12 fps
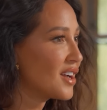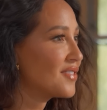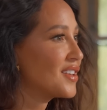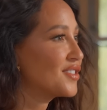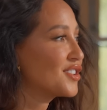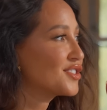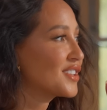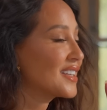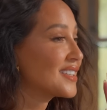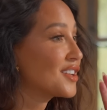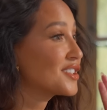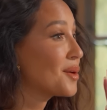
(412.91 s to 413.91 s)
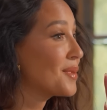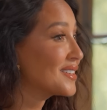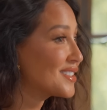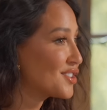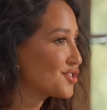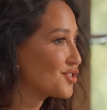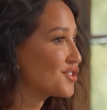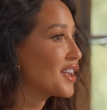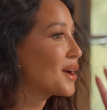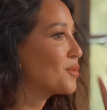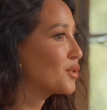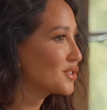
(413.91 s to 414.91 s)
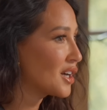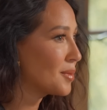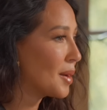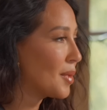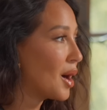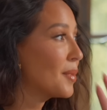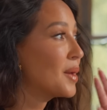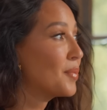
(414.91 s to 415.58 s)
and then there's things I'll tell my sister that I won't tell my mom.